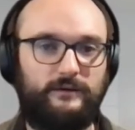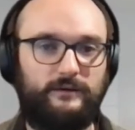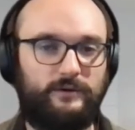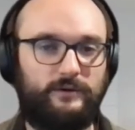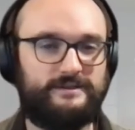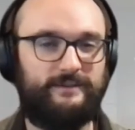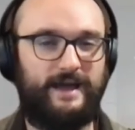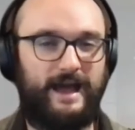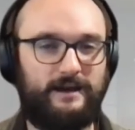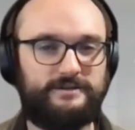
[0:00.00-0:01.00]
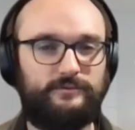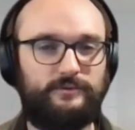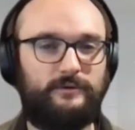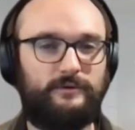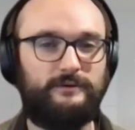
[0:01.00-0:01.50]
What are some
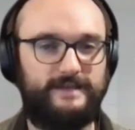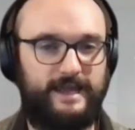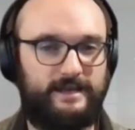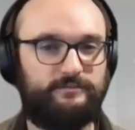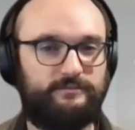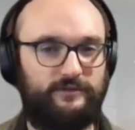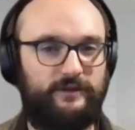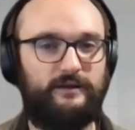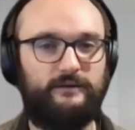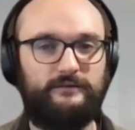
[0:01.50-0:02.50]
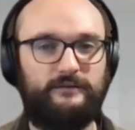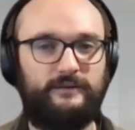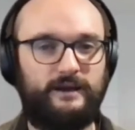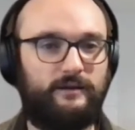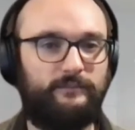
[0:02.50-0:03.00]
actual, tangible things
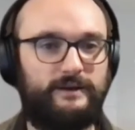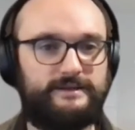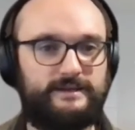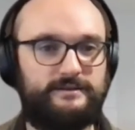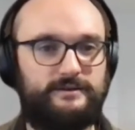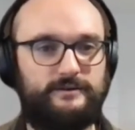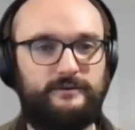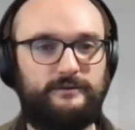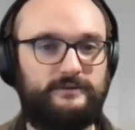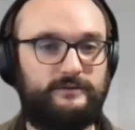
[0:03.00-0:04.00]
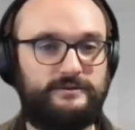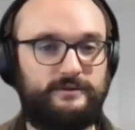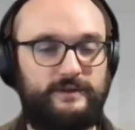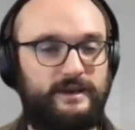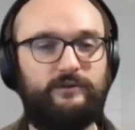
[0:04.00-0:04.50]
that companies can do to
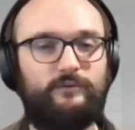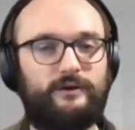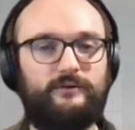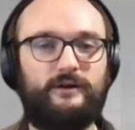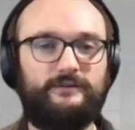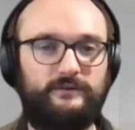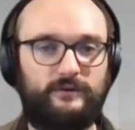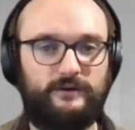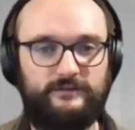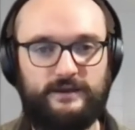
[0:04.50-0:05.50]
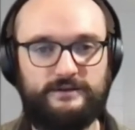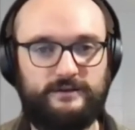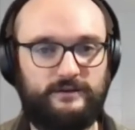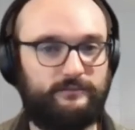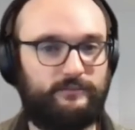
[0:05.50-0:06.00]
ensure that everyone across the
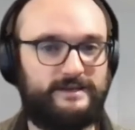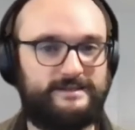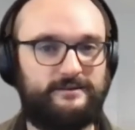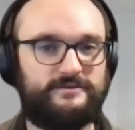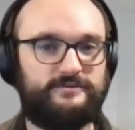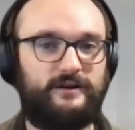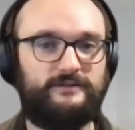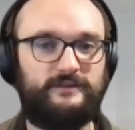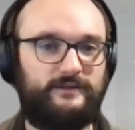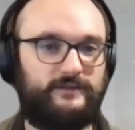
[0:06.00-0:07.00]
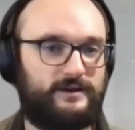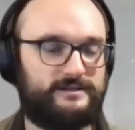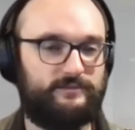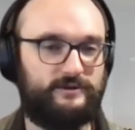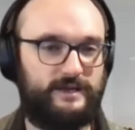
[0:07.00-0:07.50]
organization can place their trust in the
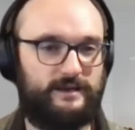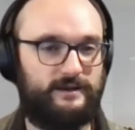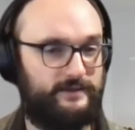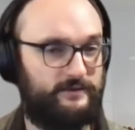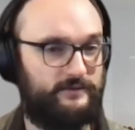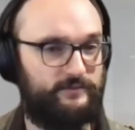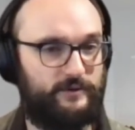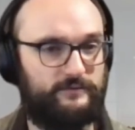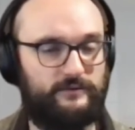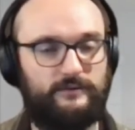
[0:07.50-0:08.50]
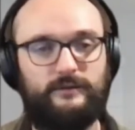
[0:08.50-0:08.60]
customer data at their disposal?